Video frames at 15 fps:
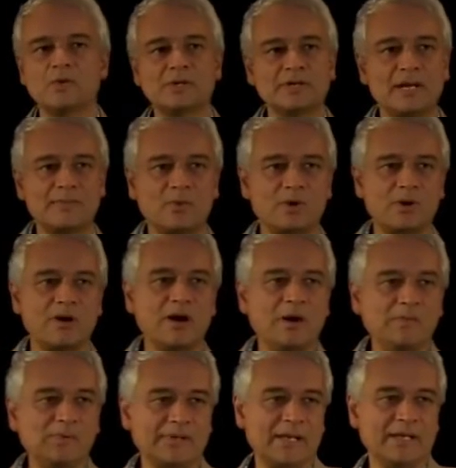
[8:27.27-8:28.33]
You can get more
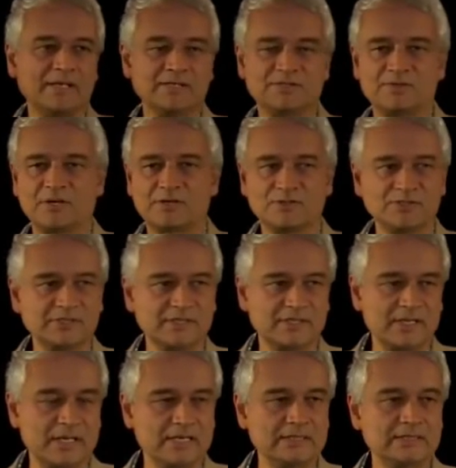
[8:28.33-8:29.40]
complicated structures
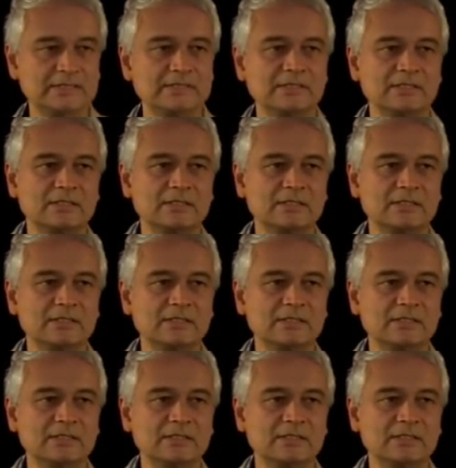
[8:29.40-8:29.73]
than this.